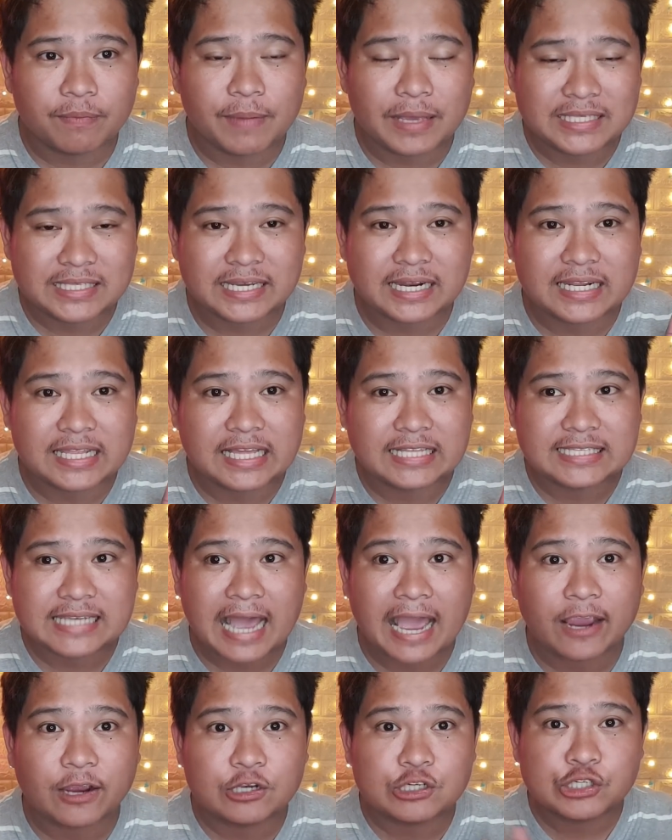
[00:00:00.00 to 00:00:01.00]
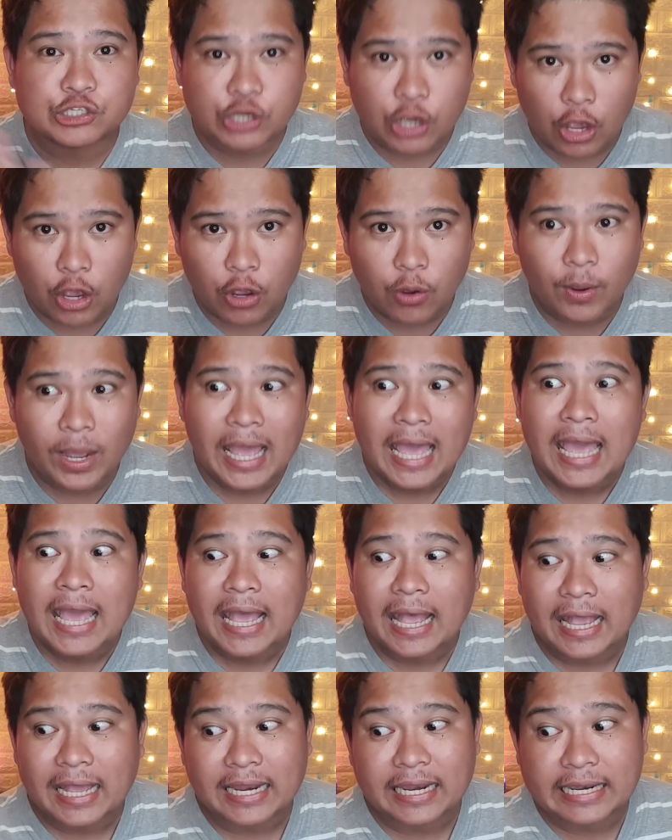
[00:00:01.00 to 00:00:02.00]
basically the entire show.
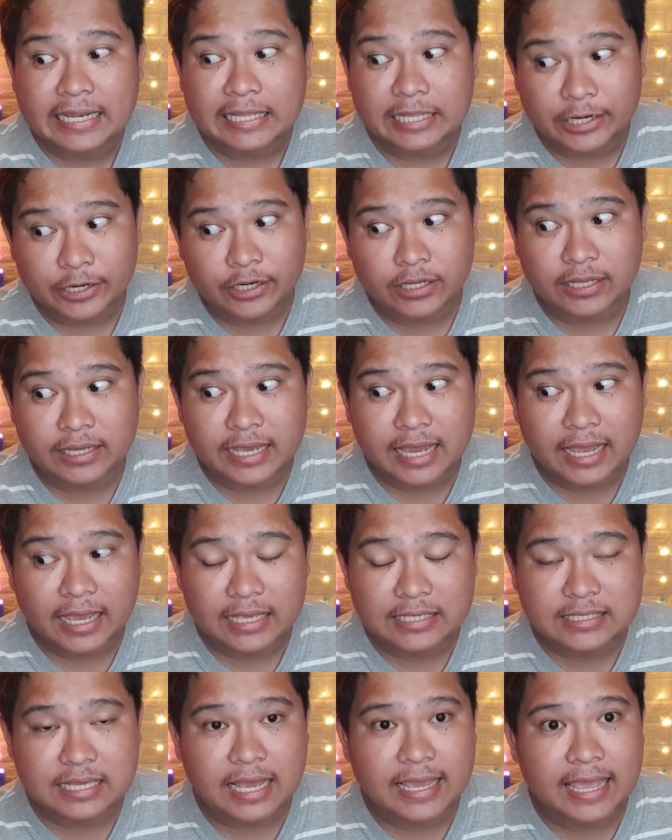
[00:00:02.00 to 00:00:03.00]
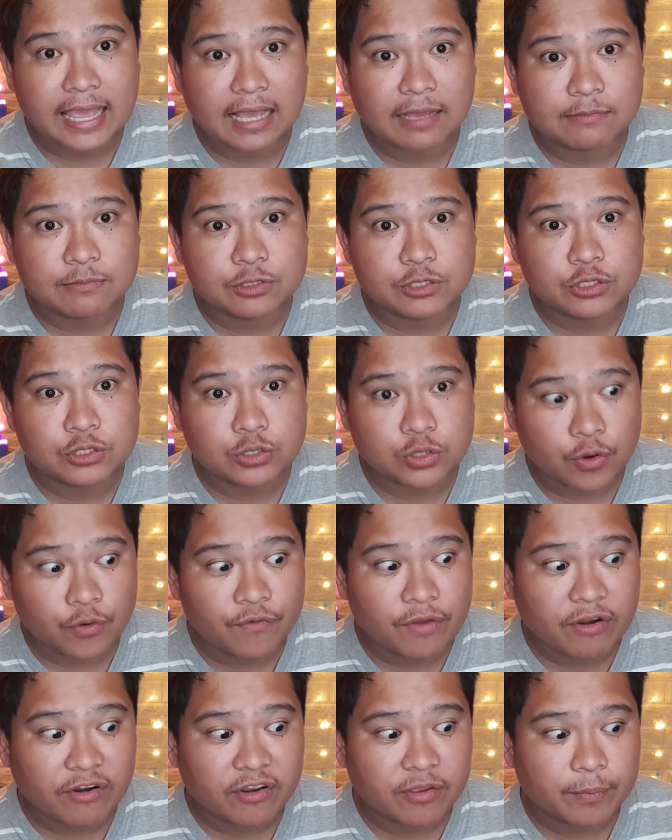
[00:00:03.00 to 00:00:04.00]
And literally, guys, I am so
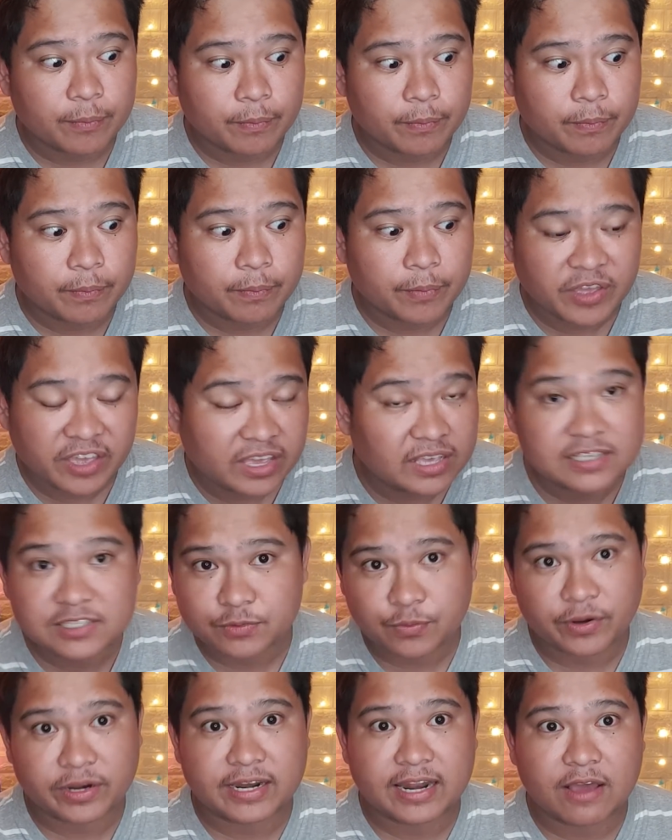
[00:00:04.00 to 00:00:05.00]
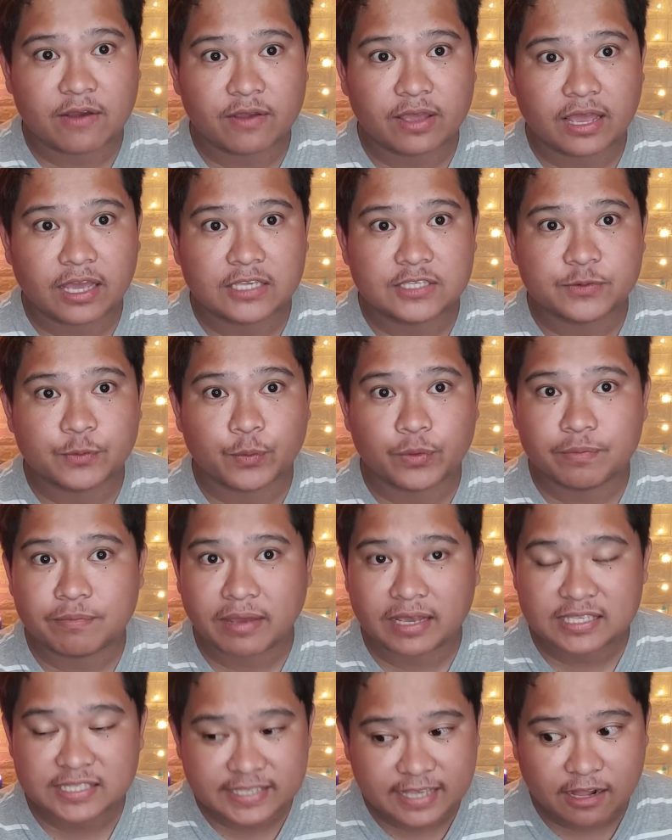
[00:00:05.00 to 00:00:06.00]
very pissed right now, guys, with
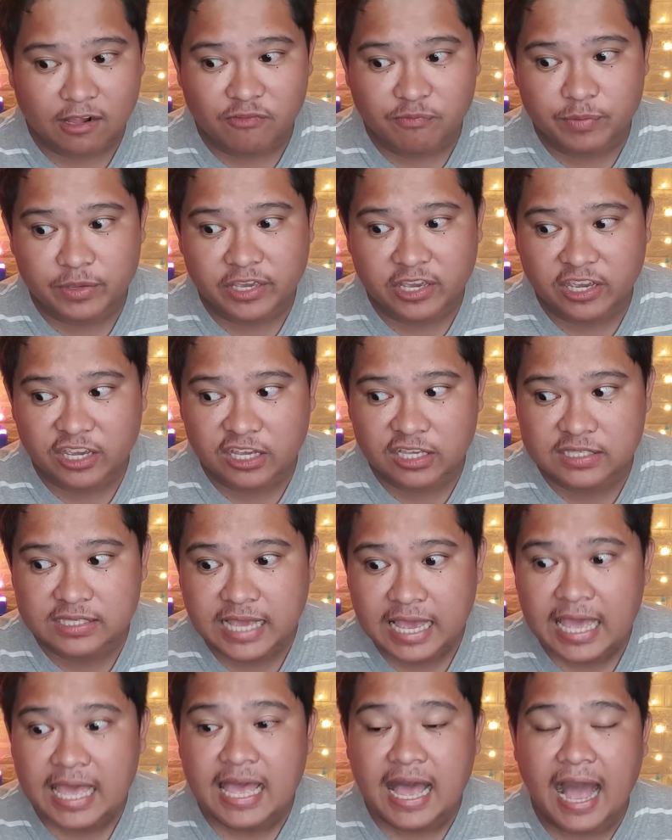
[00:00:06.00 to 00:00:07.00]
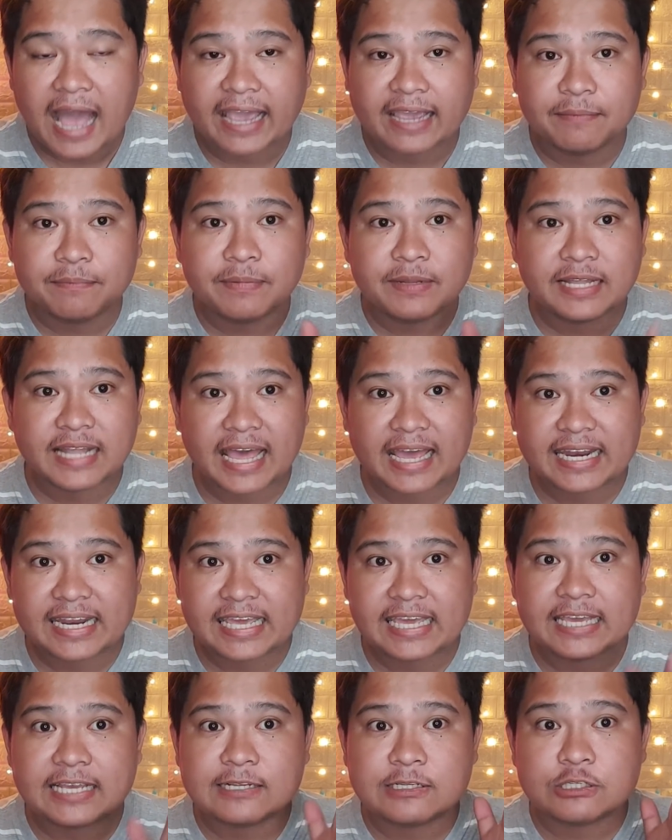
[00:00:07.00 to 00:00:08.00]
myself, because I am
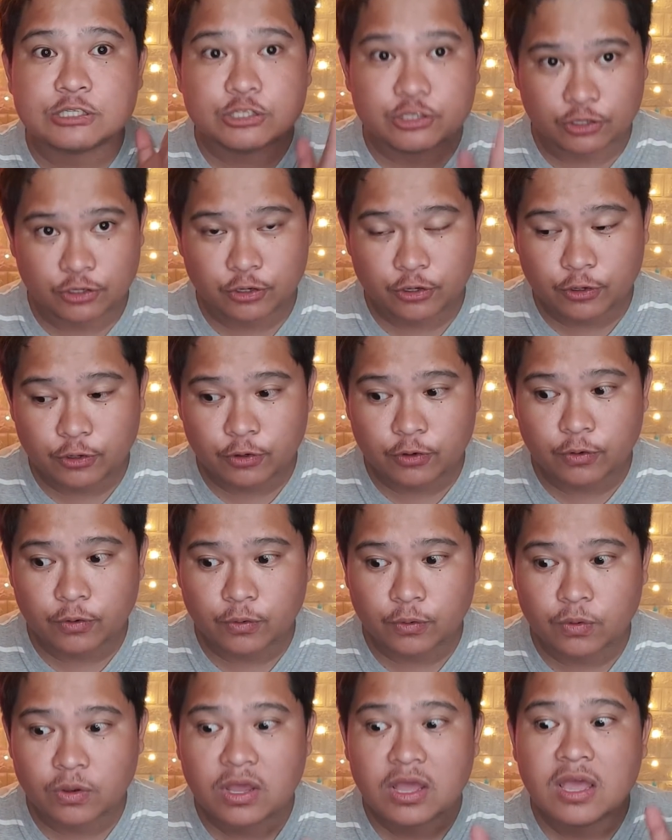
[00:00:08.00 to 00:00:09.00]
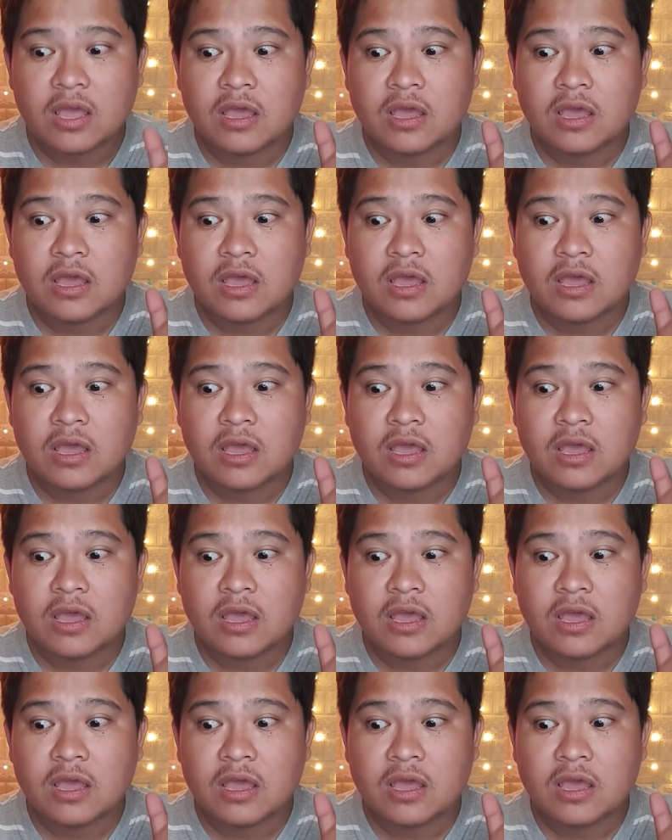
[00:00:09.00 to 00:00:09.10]
planning to